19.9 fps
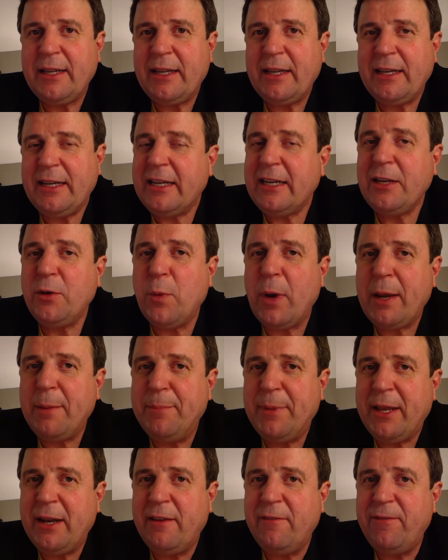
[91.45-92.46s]
in any way
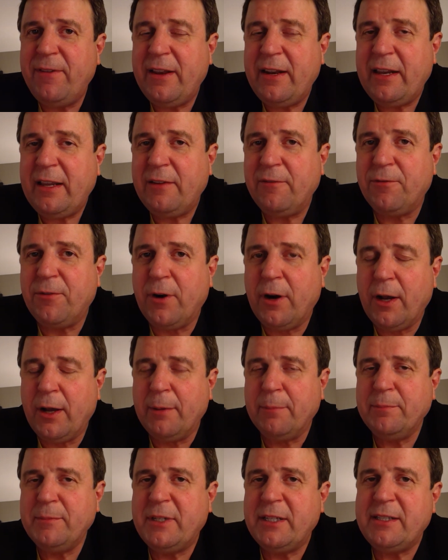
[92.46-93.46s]
benefiting
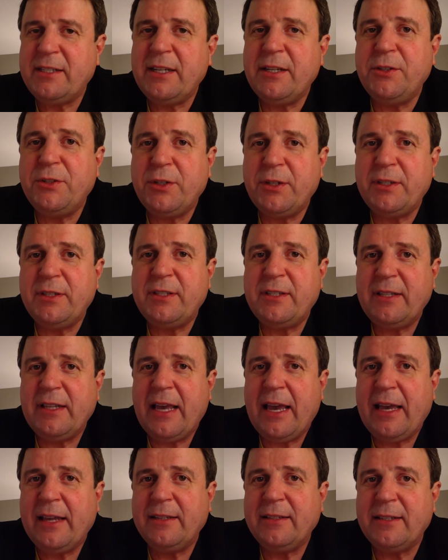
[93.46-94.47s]
from decisions
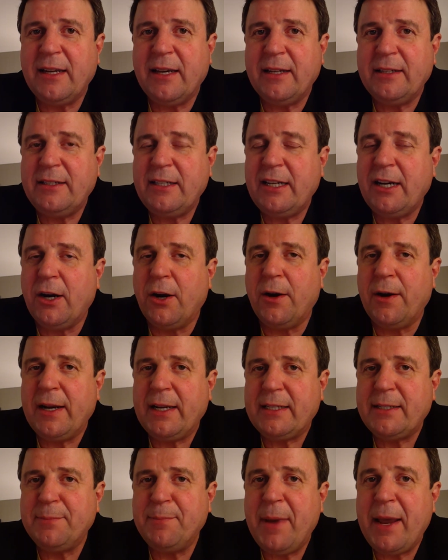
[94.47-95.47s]
that
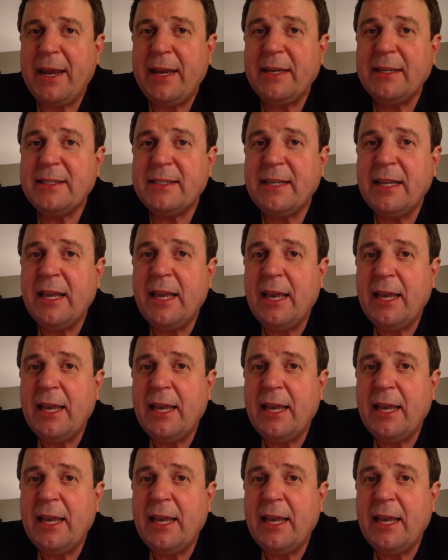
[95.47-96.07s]
TRS makes,